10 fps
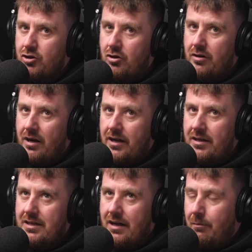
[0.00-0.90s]

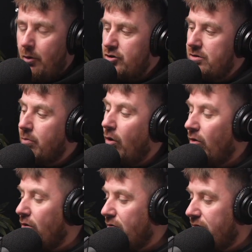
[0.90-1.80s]
It's like a push and
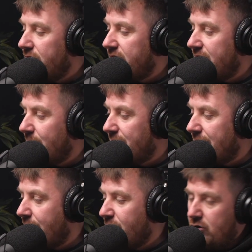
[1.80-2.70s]
pull system. It's
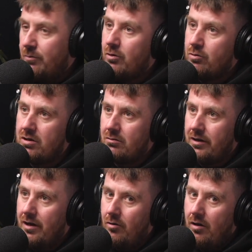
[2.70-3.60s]
like when someone goes to
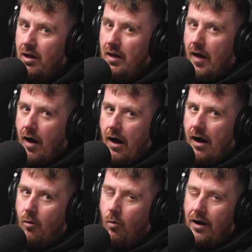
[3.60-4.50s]
Tony going,
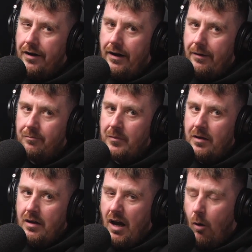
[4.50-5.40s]
I wanna
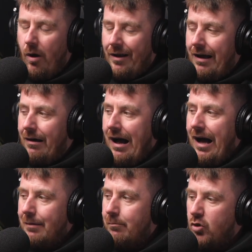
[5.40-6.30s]

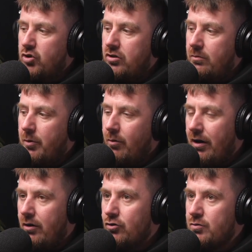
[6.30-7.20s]
add muscle, but I
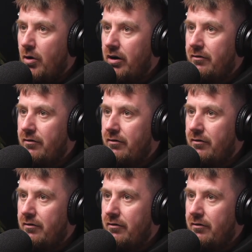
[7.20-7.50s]
want to lose body